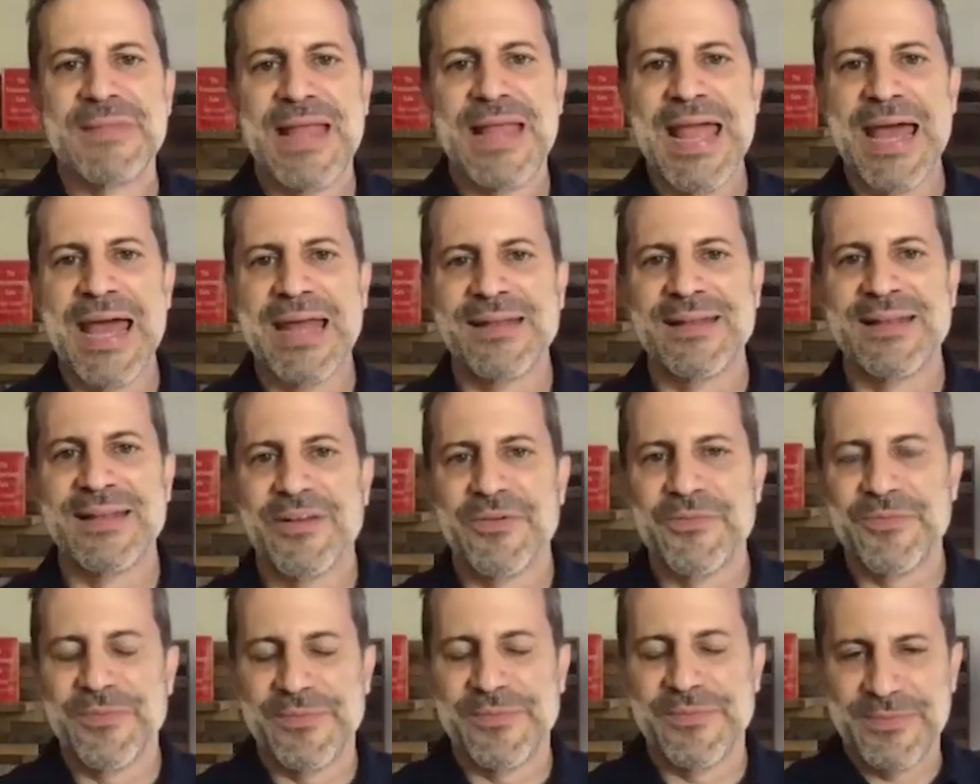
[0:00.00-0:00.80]
And
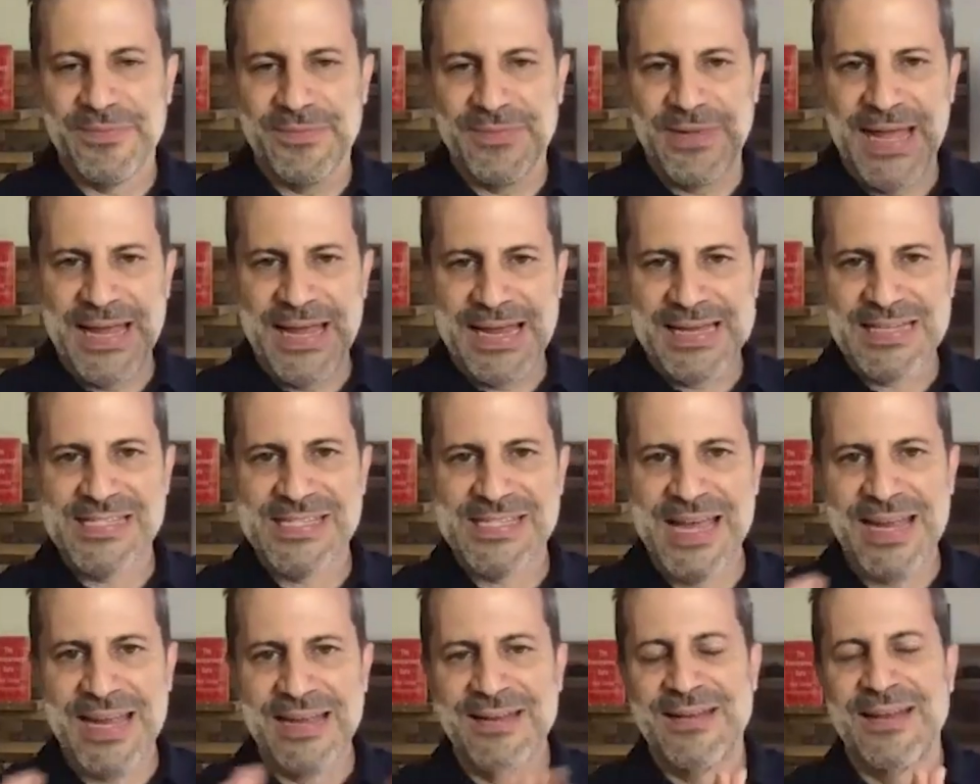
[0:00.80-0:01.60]
like I
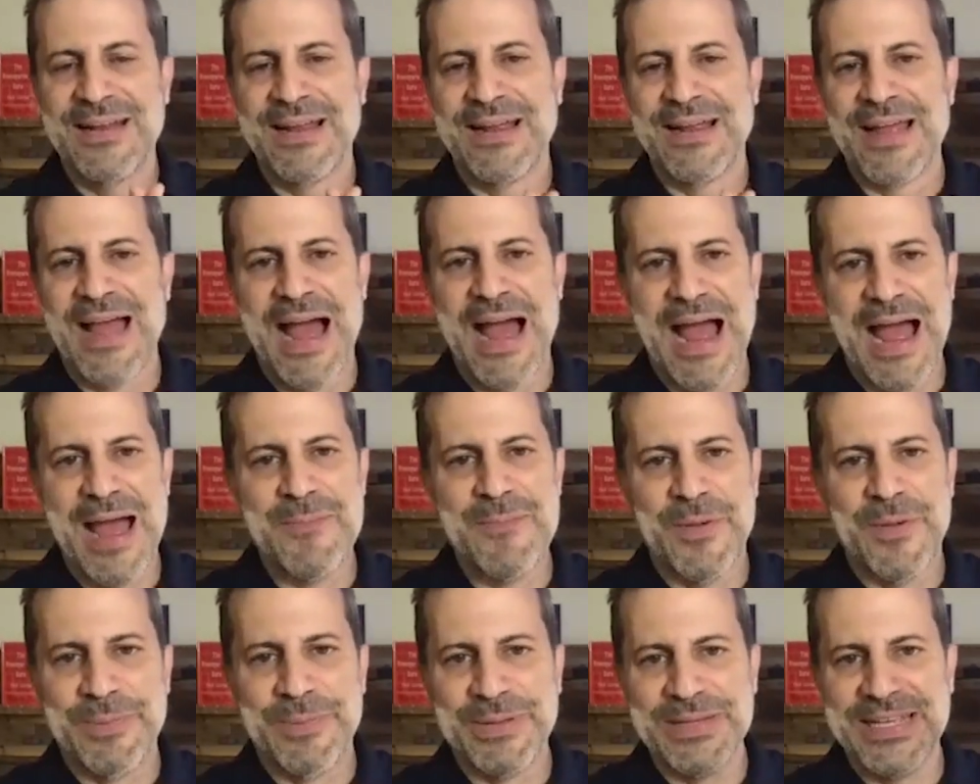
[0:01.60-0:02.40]
said,
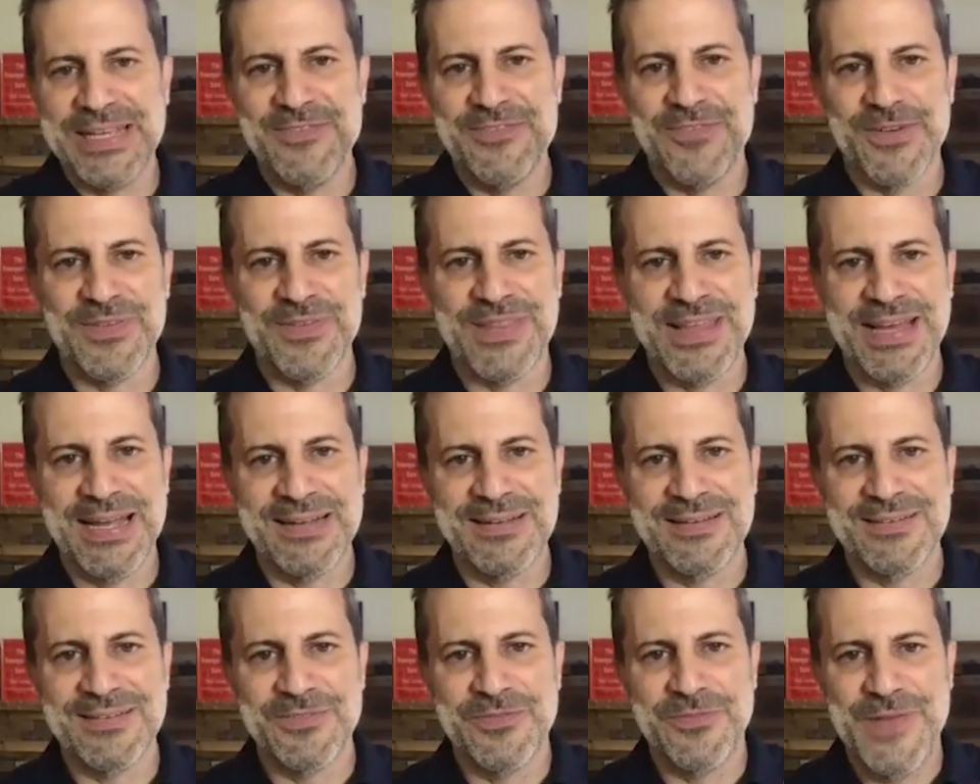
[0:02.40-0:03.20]
I'm a believer
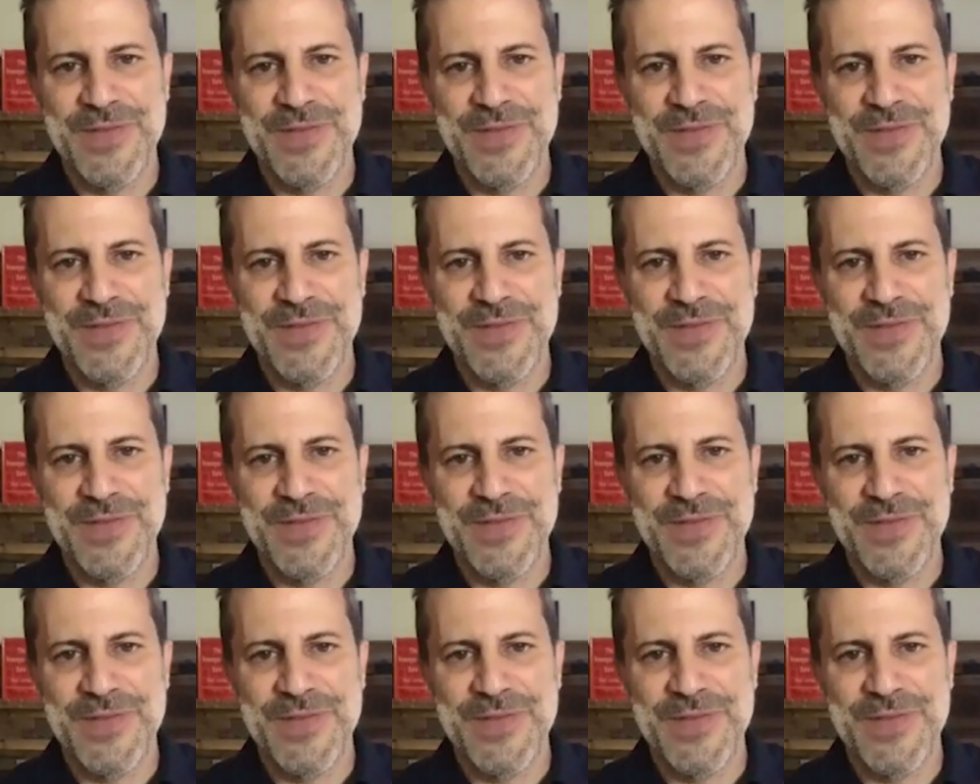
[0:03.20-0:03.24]
that